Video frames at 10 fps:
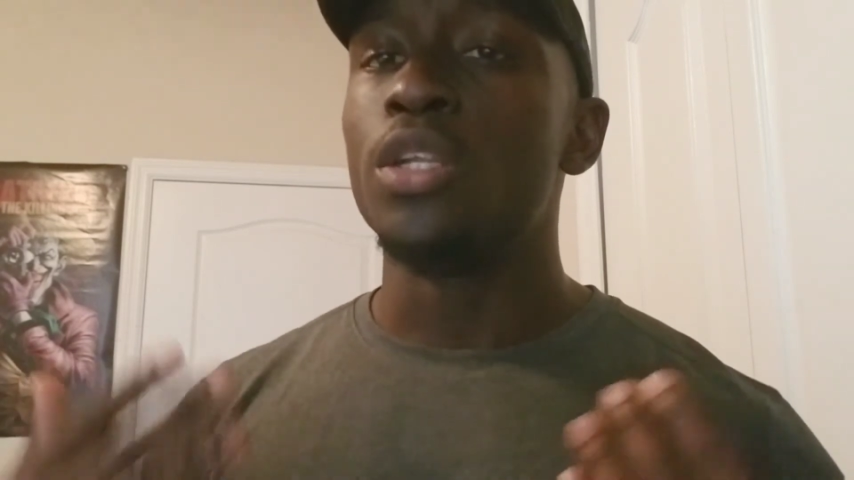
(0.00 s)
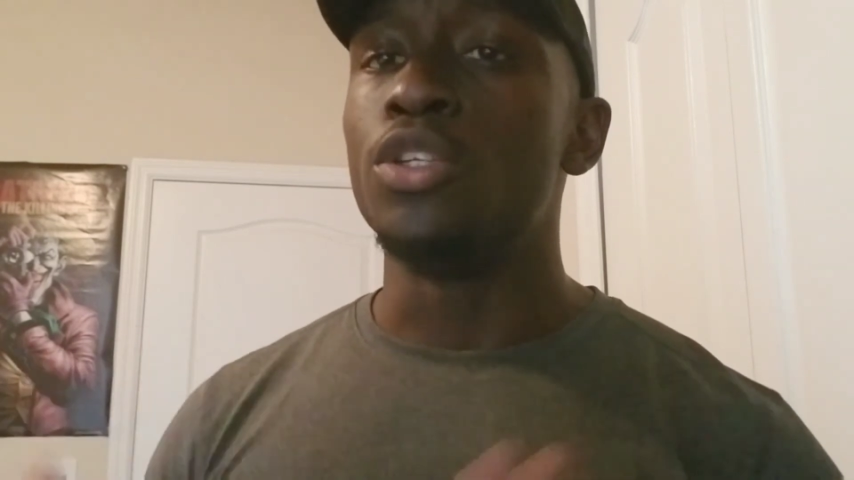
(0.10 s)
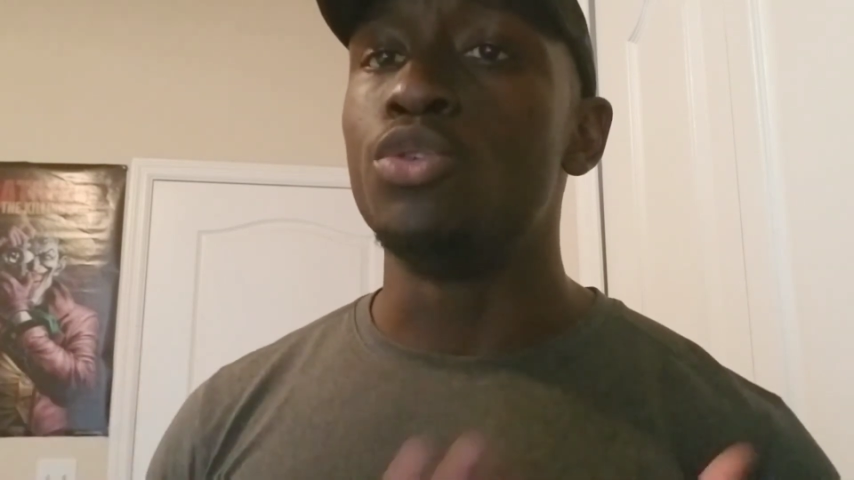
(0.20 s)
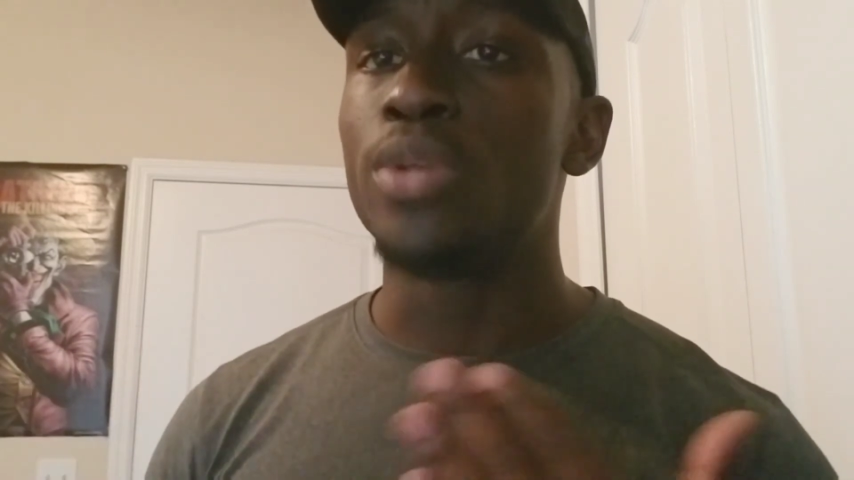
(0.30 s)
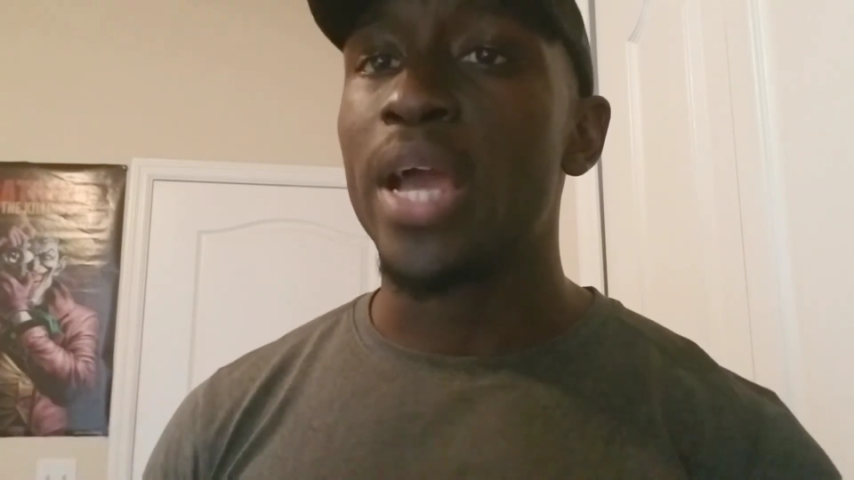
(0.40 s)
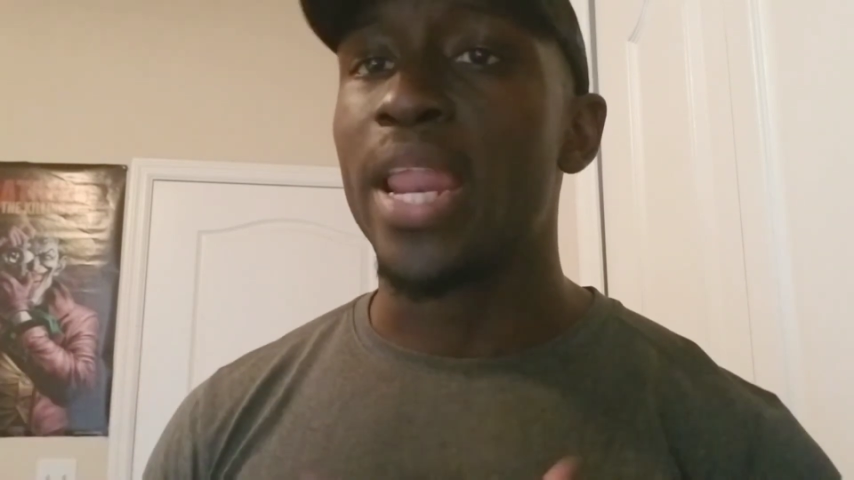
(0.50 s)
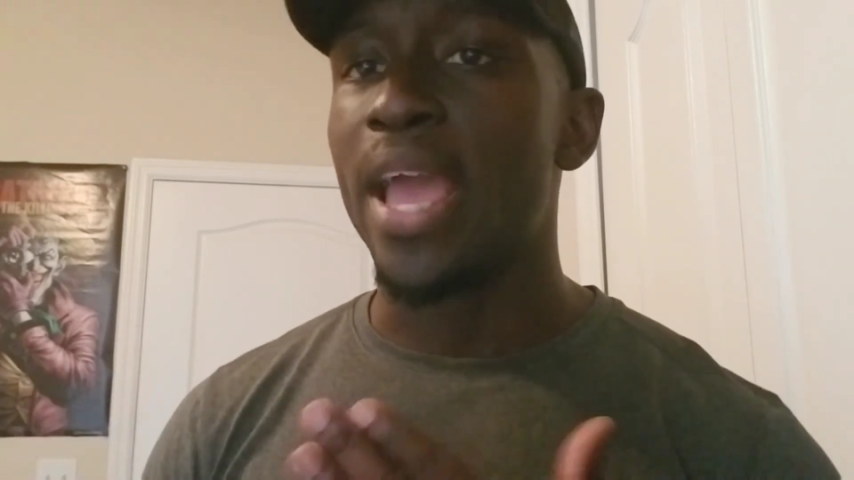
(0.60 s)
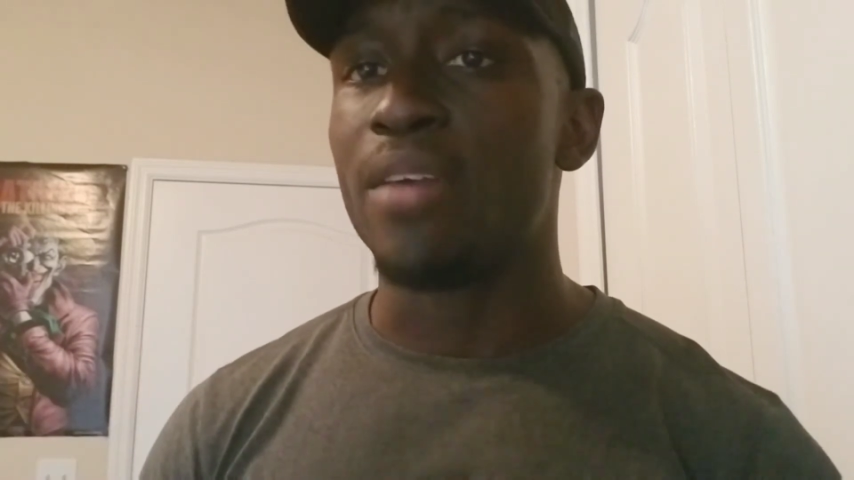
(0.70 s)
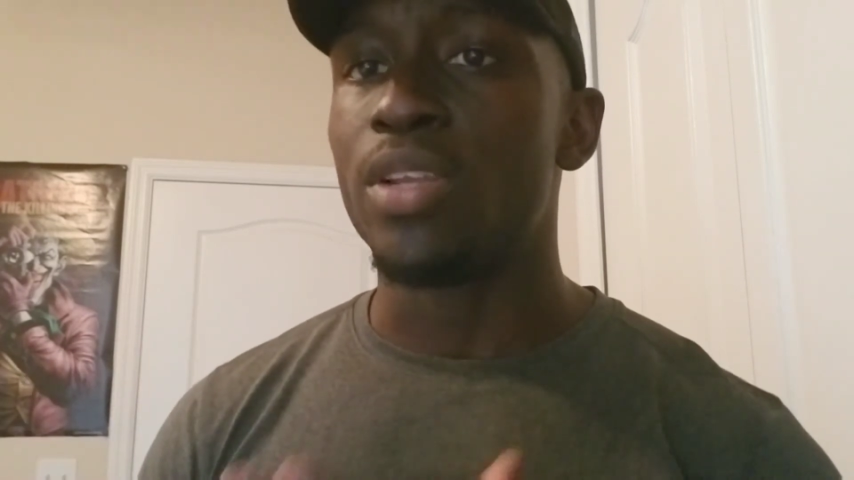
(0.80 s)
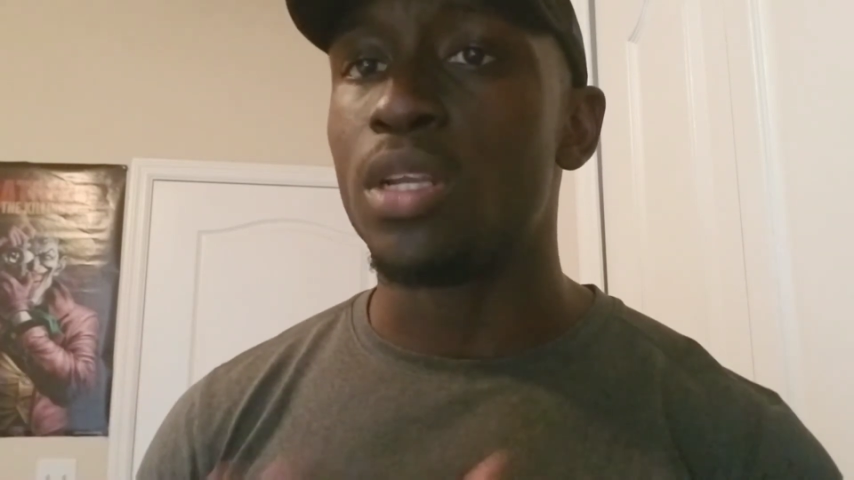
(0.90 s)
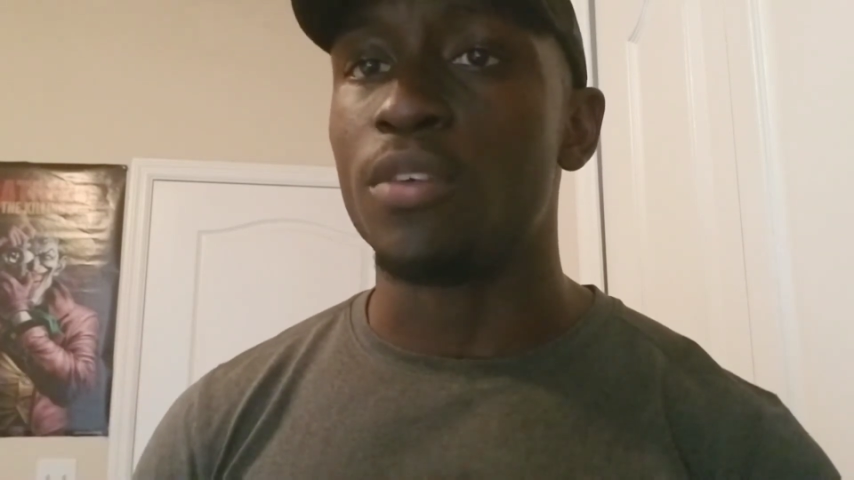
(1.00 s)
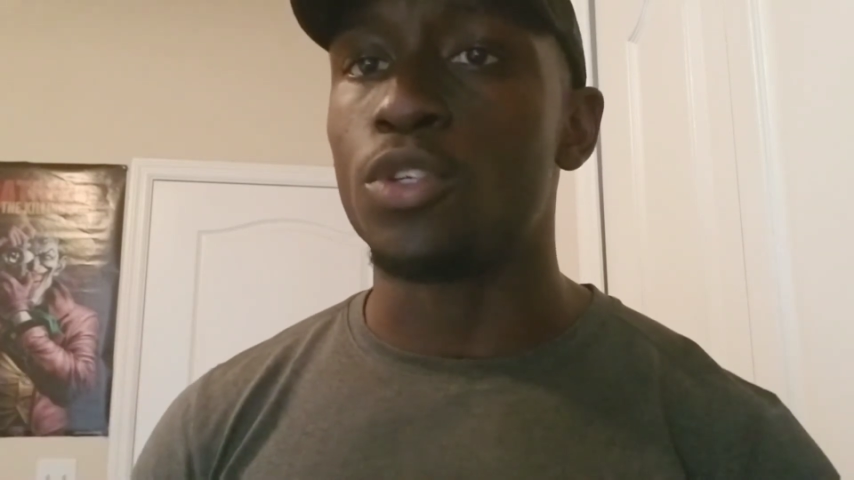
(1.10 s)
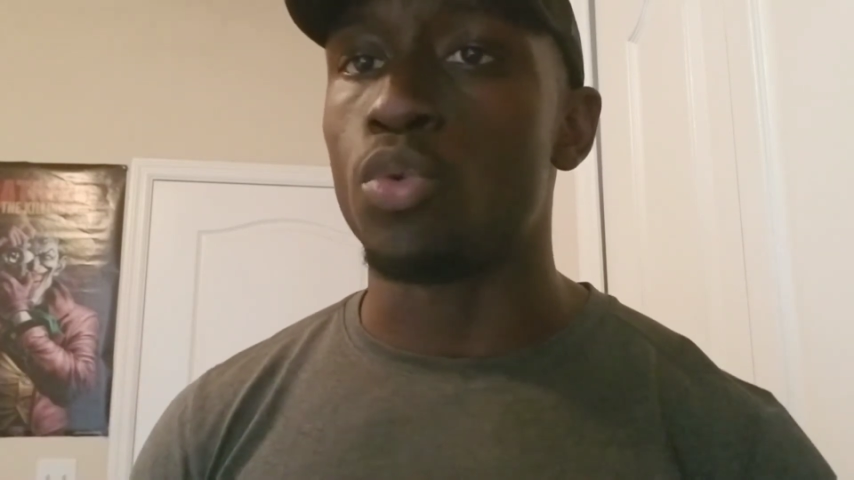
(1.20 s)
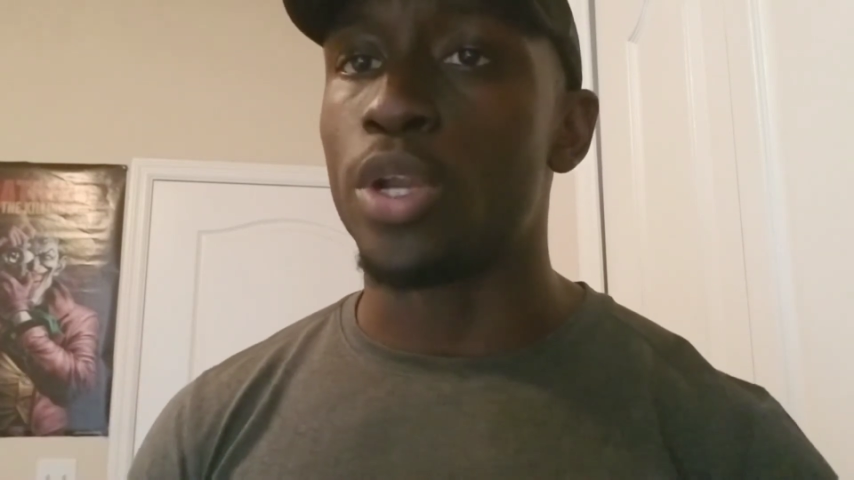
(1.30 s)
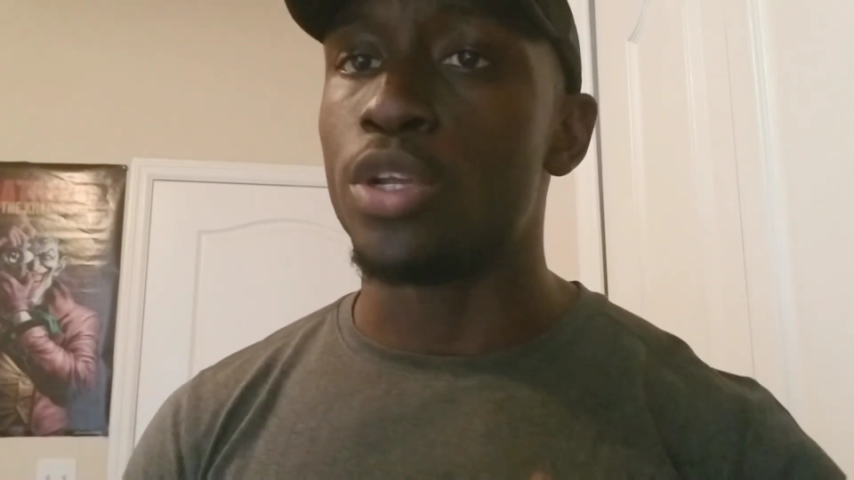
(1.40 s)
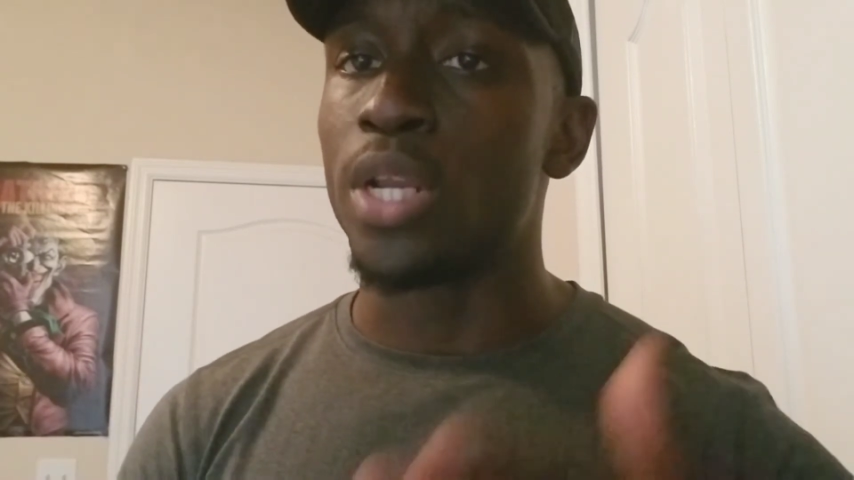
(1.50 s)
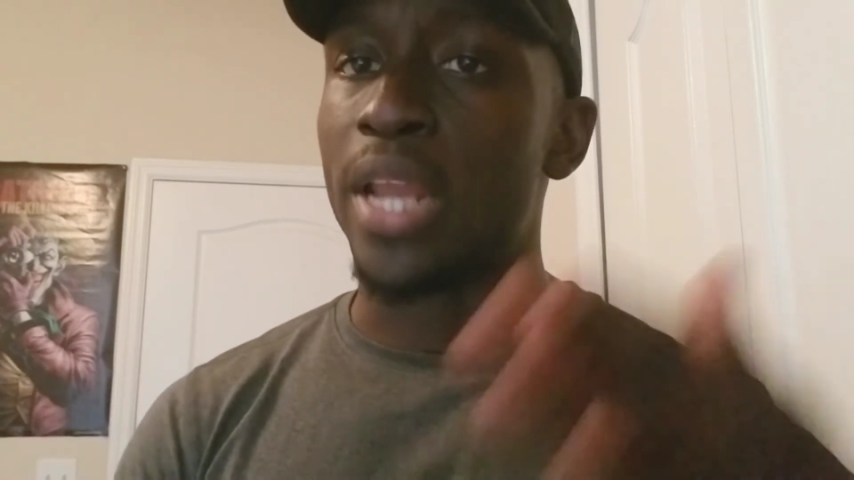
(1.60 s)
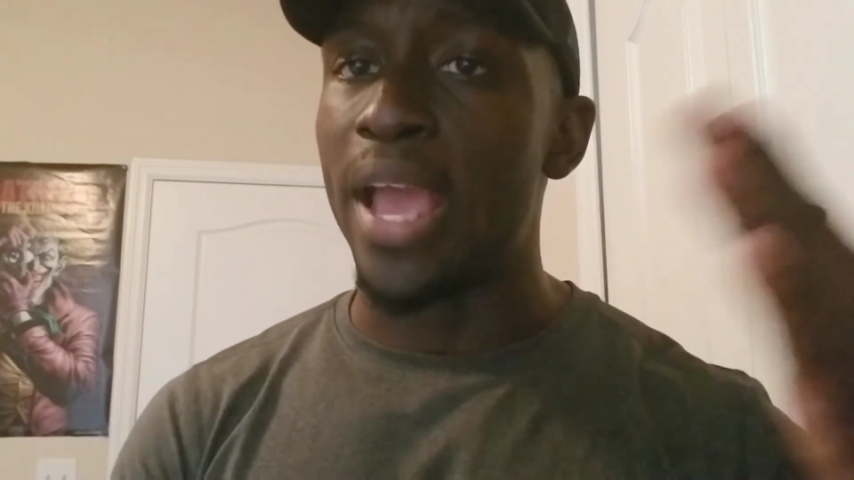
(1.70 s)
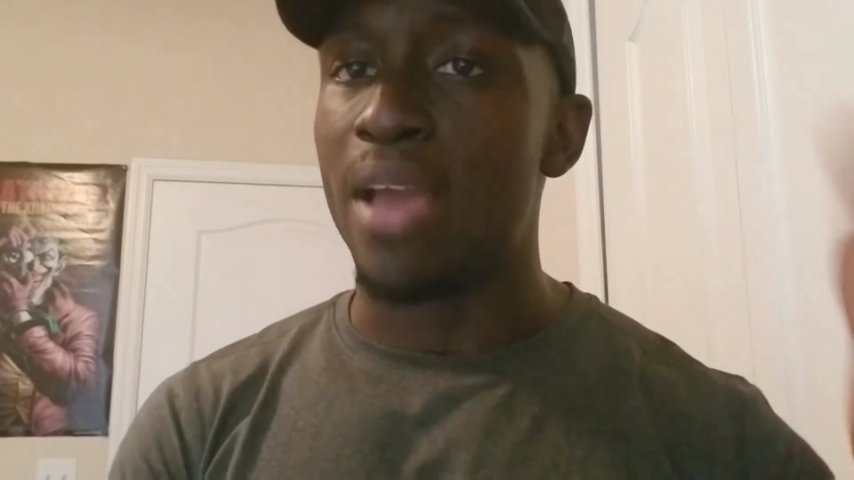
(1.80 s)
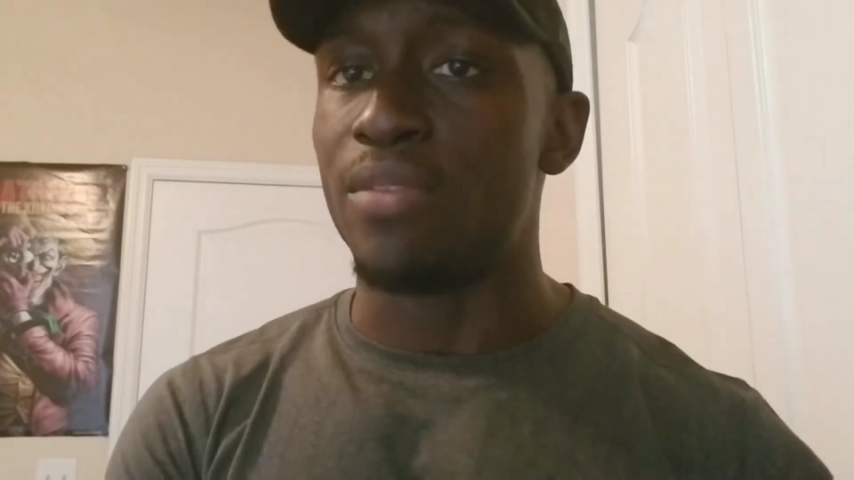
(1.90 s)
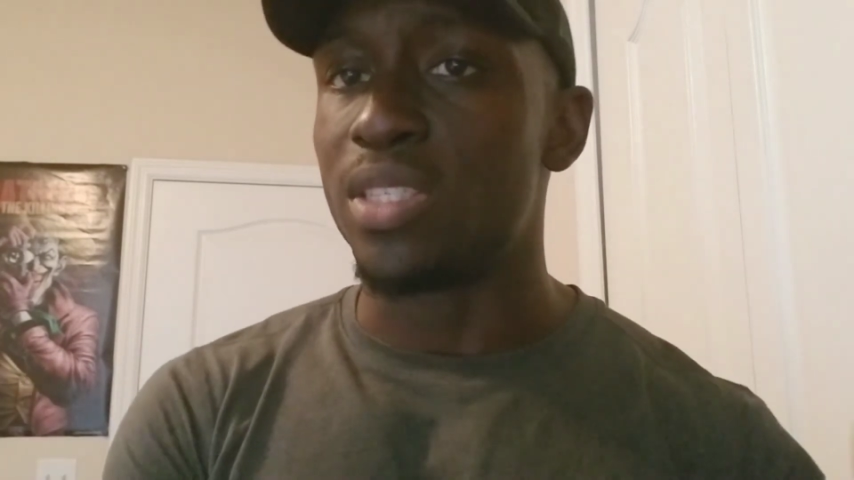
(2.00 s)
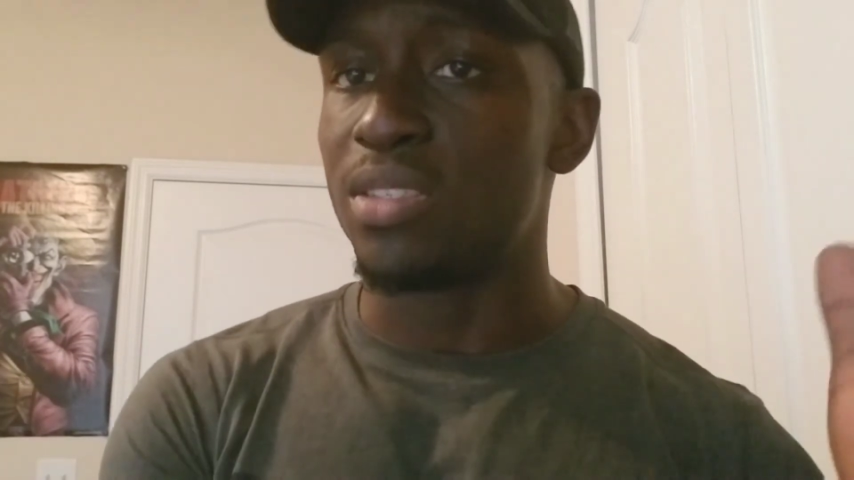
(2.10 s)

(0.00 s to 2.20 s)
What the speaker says: do not have enough to where you're going to have it